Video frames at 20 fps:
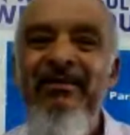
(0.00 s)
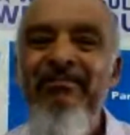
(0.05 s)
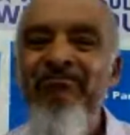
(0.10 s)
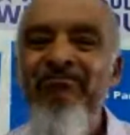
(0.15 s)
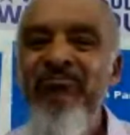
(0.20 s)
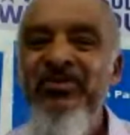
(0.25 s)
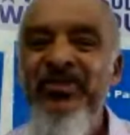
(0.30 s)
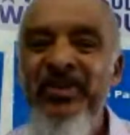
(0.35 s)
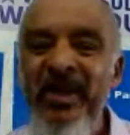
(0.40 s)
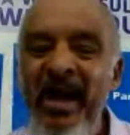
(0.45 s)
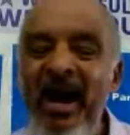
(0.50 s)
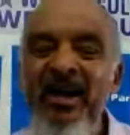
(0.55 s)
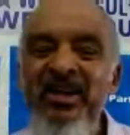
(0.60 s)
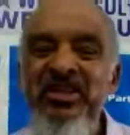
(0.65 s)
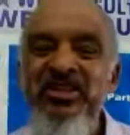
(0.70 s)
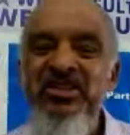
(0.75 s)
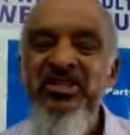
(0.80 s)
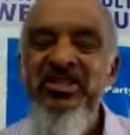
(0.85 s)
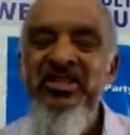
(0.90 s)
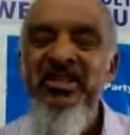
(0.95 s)

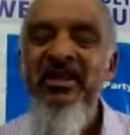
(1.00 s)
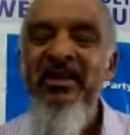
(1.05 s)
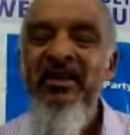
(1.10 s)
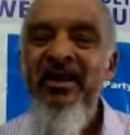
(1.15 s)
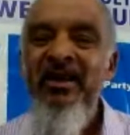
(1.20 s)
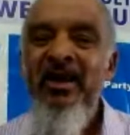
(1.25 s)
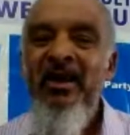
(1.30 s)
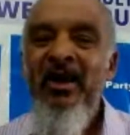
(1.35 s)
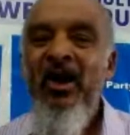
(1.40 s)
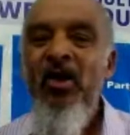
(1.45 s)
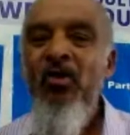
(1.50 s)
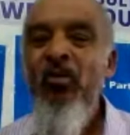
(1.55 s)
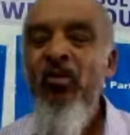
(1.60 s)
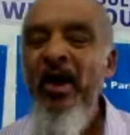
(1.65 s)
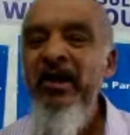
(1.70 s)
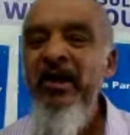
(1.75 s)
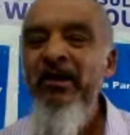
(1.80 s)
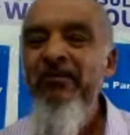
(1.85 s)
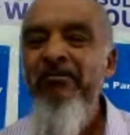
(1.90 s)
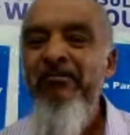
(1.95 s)
drugs, away
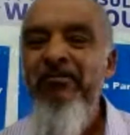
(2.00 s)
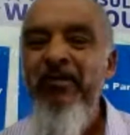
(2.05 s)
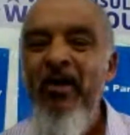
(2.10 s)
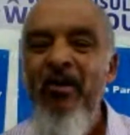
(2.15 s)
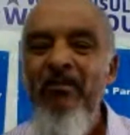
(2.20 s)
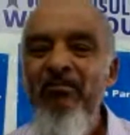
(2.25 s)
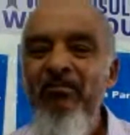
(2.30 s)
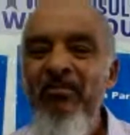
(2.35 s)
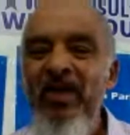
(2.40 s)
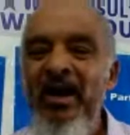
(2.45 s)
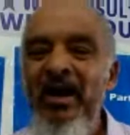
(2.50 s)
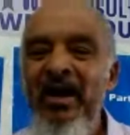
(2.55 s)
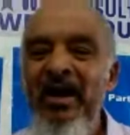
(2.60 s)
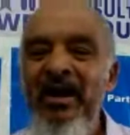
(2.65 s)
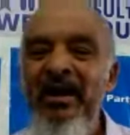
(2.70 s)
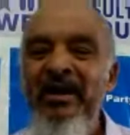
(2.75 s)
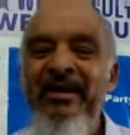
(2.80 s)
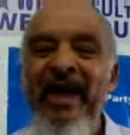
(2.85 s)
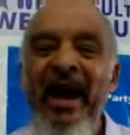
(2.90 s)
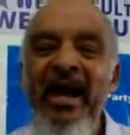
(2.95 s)
from
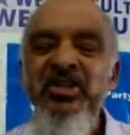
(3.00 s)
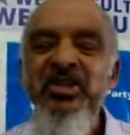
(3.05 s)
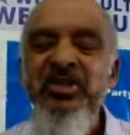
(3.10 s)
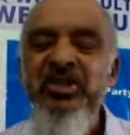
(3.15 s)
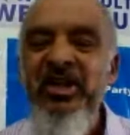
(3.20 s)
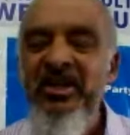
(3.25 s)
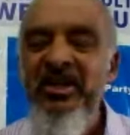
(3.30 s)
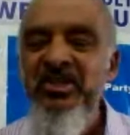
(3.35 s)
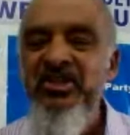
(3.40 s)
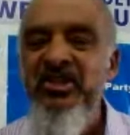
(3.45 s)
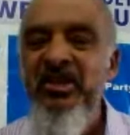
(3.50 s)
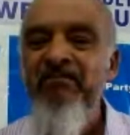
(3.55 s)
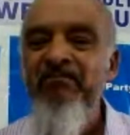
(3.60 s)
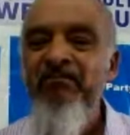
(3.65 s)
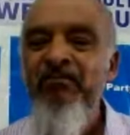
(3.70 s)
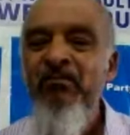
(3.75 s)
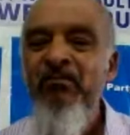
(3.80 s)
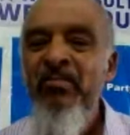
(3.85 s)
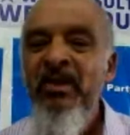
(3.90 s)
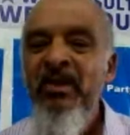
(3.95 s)
gangsterism.
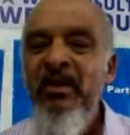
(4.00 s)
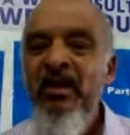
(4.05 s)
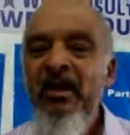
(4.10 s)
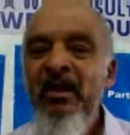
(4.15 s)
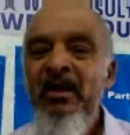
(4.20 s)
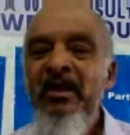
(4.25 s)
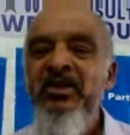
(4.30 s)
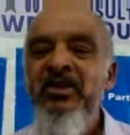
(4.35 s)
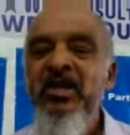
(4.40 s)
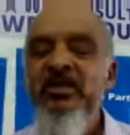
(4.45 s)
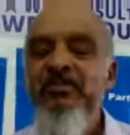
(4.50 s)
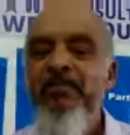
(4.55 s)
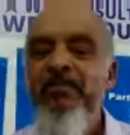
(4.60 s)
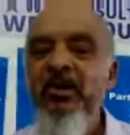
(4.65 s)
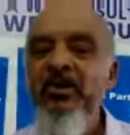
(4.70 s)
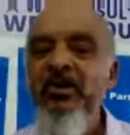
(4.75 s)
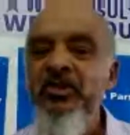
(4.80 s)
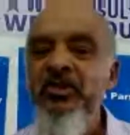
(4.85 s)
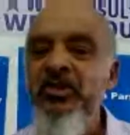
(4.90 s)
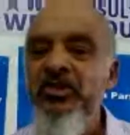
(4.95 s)
Let us build a
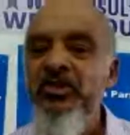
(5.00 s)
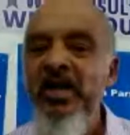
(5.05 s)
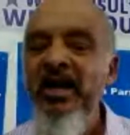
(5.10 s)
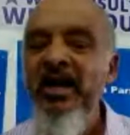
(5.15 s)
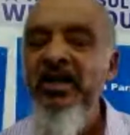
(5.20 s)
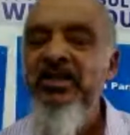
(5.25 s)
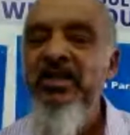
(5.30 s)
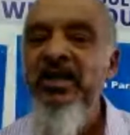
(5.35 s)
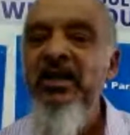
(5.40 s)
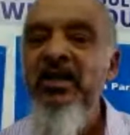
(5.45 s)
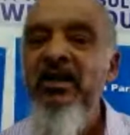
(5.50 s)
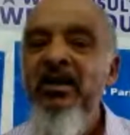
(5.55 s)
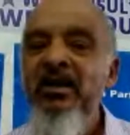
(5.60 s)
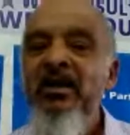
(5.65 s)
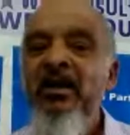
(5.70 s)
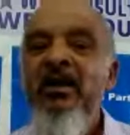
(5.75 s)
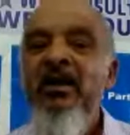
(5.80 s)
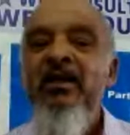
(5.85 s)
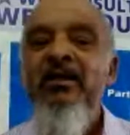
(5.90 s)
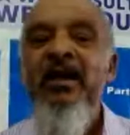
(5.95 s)
society
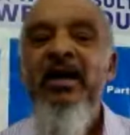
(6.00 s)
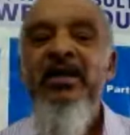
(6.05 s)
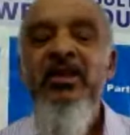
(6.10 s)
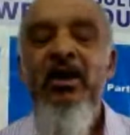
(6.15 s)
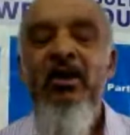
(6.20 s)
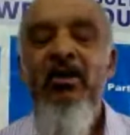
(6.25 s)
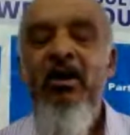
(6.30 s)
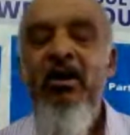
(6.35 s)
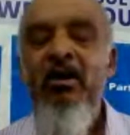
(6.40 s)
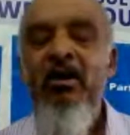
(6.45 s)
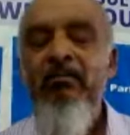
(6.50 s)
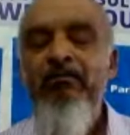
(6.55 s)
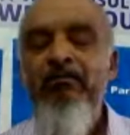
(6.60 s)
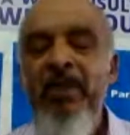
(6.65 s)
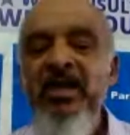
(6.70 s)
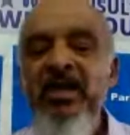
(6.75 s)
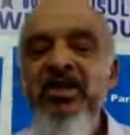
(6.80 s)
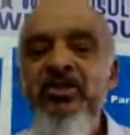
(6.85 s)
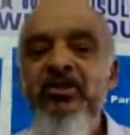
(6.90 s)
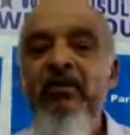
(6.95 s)
that are
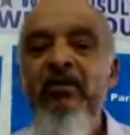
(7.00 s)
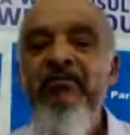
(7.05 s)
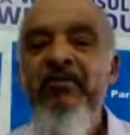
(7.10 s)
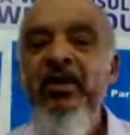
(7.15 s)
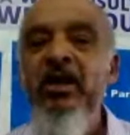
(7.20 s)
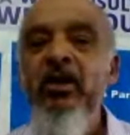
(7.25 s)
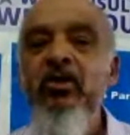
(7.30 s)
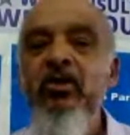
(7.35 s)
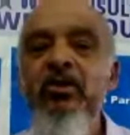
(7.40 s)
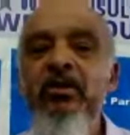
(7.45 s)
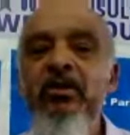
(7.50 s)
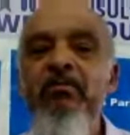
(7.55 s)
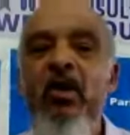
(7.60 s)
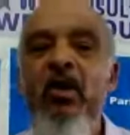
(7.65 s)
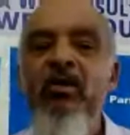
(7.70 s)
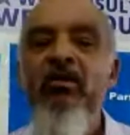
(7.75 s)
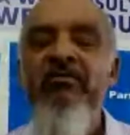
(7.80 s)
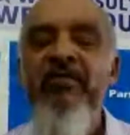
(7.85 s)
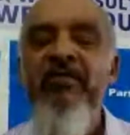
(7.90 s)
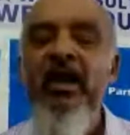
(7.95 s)
based on very good moral
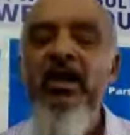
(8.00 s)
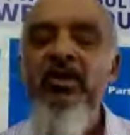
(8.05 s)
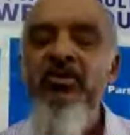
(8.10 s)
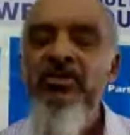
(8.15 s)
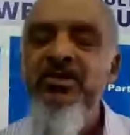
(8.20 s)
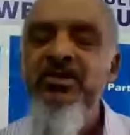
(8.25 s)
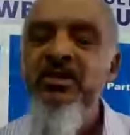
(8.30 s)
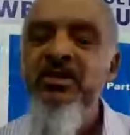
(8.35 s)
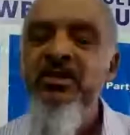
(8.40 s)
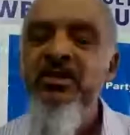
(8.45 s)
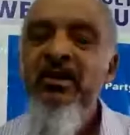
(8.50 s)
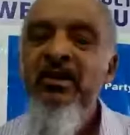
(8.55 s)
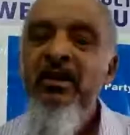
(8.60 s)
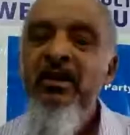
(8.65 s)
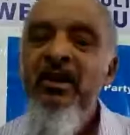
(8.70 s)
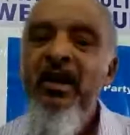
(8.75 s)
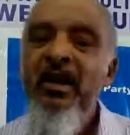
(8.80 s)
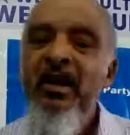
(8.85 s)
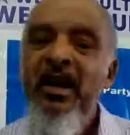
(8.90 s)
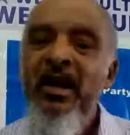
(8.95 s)
values,
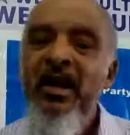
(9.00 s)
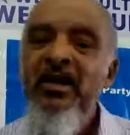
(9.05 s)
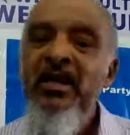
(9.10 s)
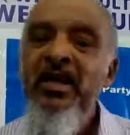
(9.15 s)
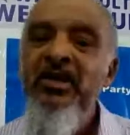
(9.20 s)
and let